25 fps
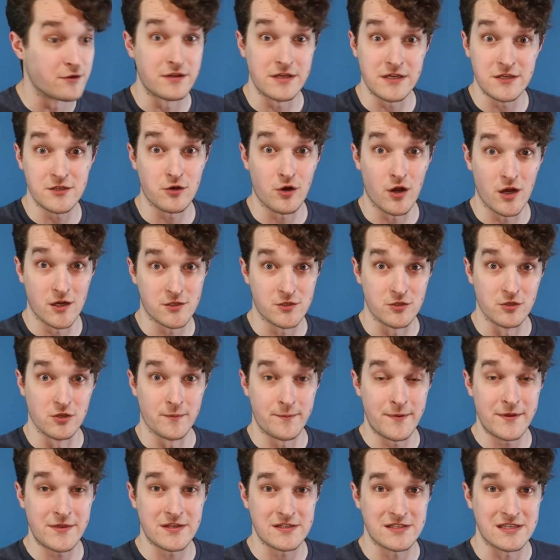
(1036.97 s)
These are
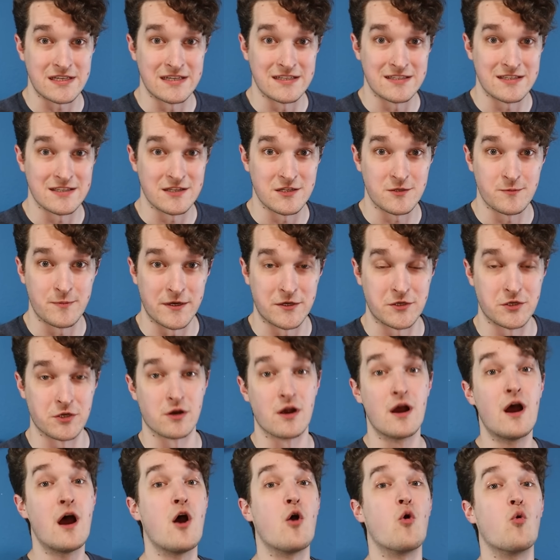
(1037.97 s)
Australopithecines in this picture.